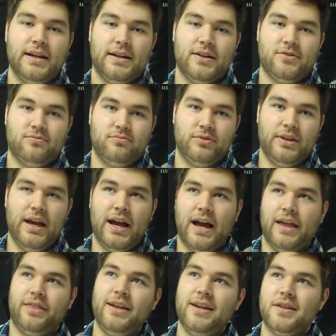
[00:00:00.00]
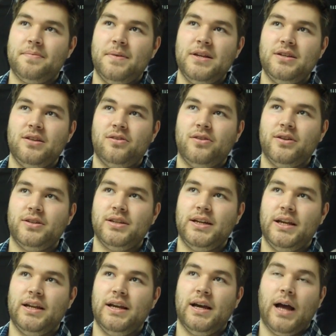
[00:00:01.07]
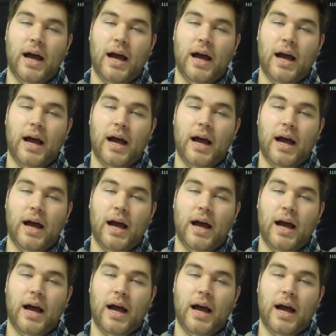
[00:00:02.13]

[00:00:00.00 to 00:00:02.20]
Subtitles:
Because, yeah, I think it's PG-13.